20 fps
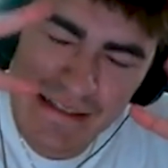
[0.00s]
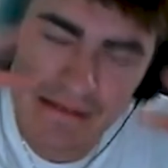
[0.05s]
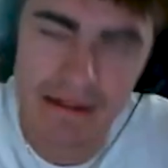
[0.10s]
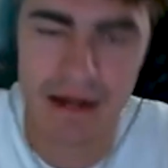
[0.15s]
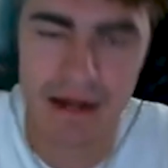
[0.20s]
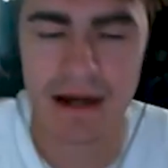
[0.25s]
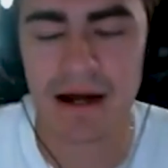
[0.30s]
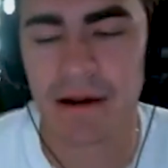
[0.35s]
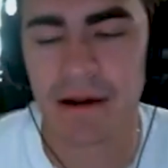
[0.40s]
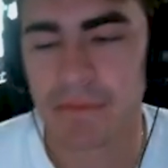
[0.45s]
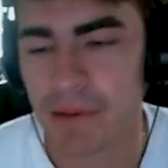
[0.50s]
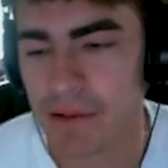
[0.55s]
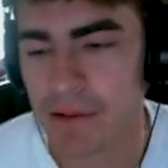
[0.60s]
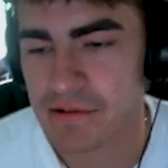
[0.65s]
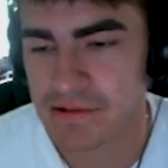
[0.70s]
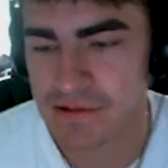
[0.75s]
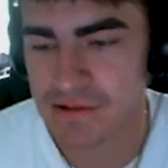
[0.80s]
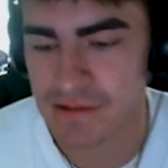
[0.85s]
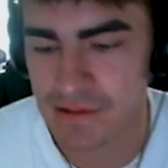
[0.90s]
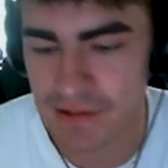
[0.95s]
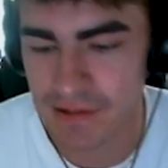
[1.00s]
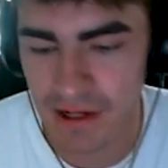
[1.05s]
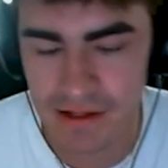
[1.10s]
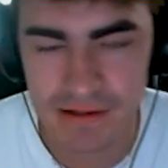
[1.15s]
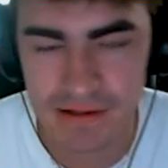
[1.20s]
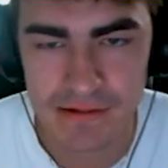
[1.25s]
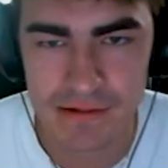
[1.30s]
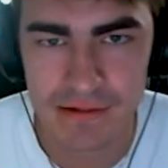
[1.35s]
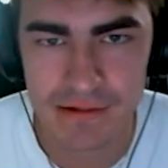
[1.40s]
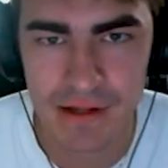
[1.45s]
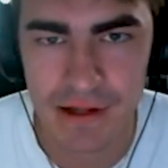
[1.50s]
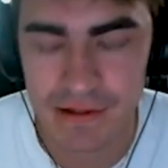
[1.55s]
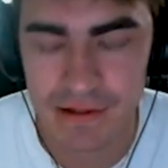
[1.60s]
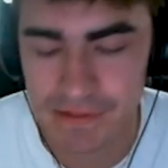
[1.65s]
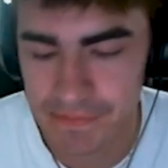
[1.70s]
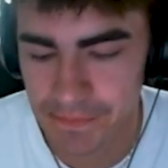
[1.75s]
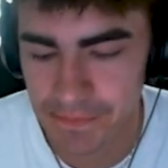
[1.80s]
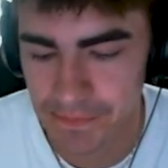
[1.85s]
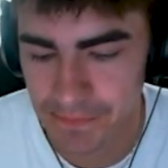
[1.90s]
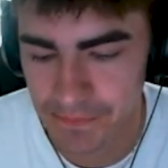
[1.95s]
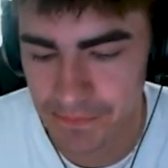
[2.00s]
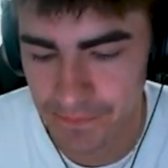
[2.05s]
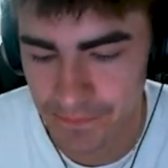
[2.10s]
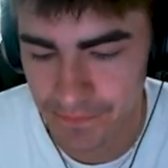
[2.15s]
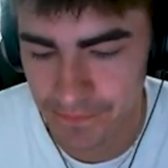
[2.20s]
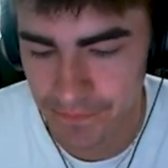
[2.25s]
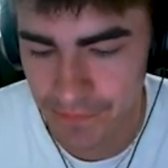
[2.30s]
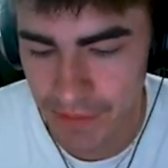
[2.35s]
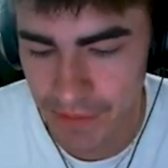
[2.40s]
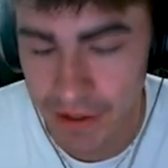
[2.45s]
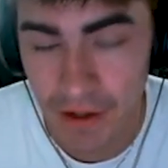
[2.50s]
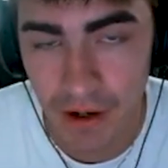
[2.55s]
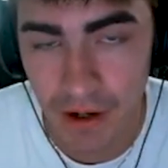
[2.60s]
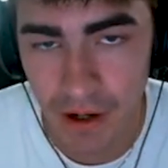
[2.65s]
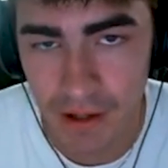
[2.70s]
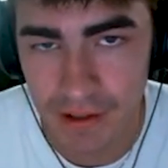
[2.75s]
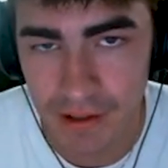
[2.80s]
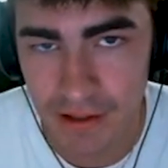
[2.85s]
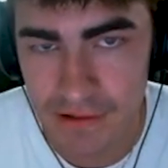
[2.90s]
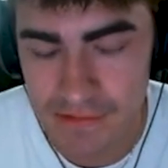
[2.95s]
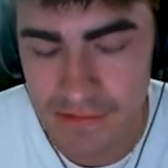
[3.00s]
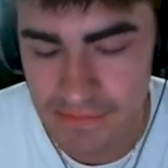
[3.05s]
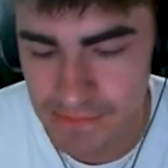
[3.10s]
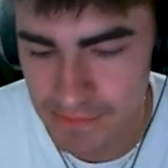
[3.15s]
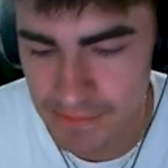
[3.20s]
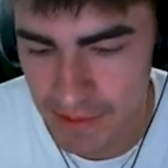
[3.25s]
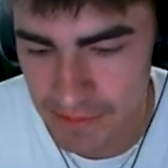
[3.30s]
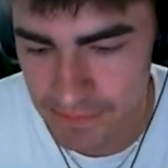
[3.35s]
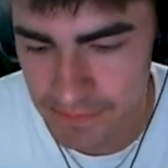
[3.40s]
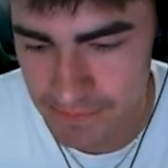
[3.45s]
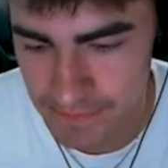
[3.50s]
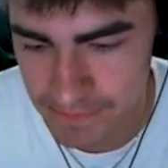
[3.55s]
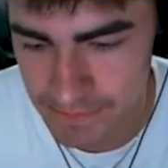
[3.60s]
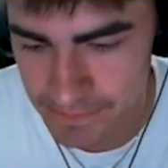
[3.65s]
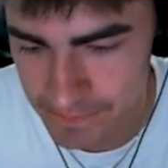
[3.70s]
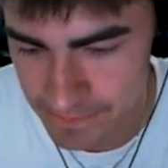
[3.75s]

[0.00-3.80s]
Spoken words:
I probably should not do that. Alright guys, bye.